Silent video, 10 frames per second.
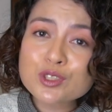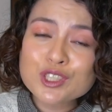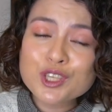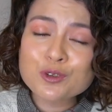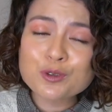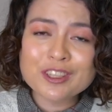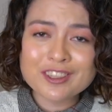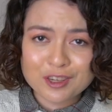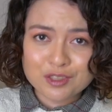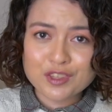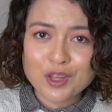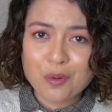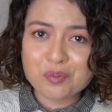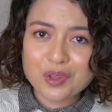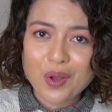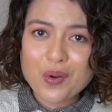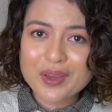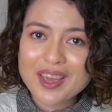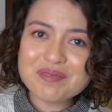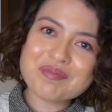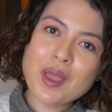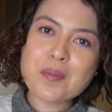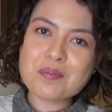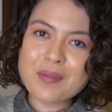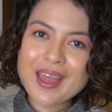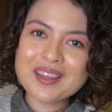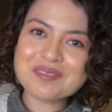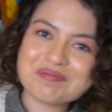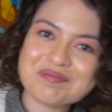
to see you in the next video. Okay, bye.